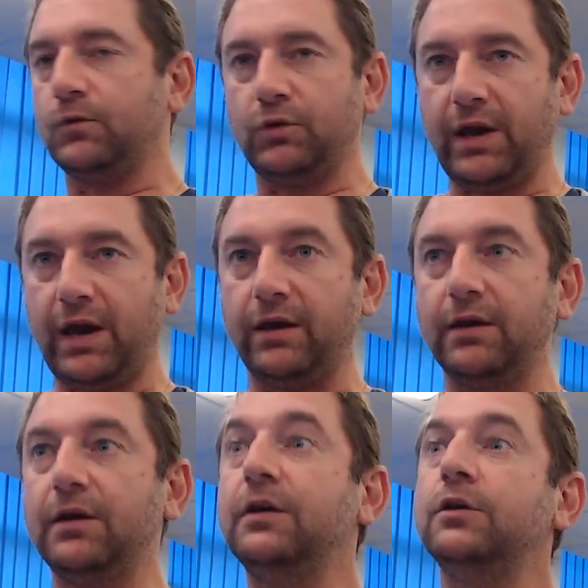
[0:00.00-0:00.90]
Okay,
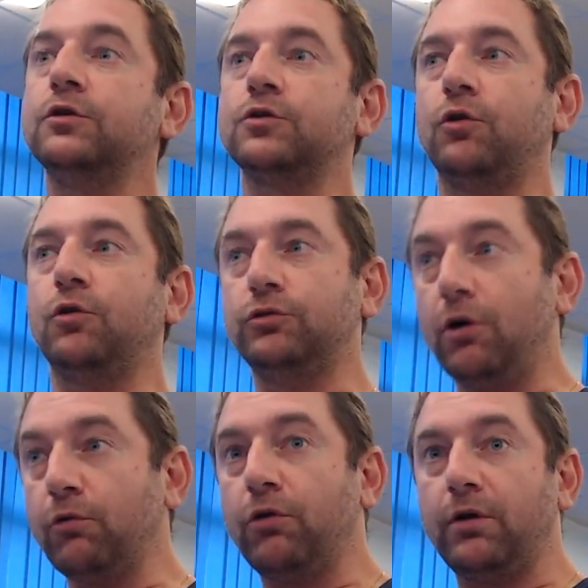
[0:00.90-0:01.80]
so
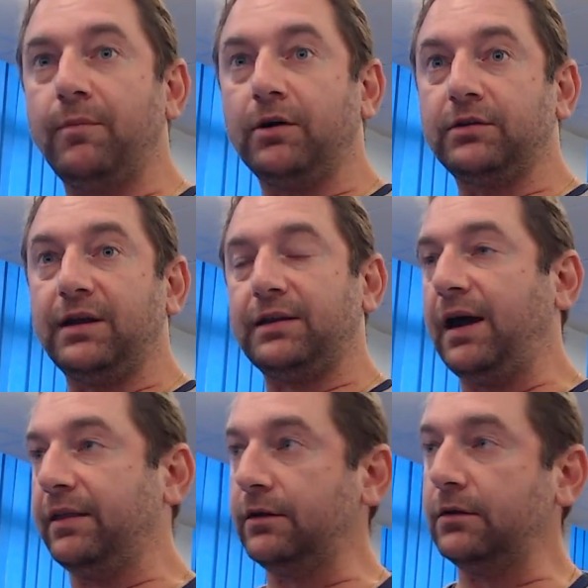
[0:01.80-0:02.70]
don't worry about that
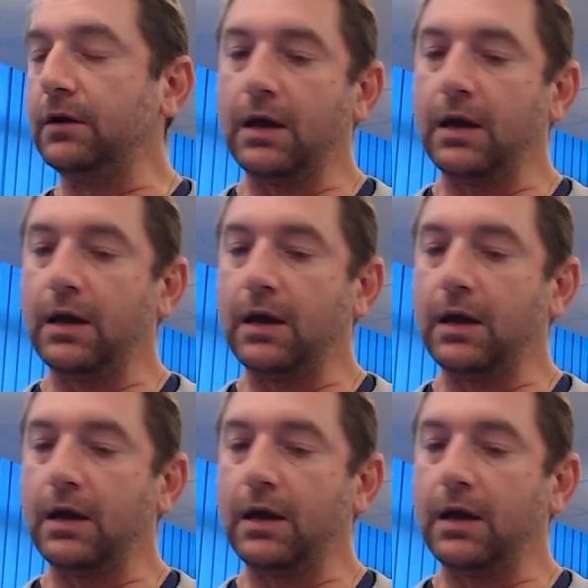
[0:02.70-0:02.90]
either.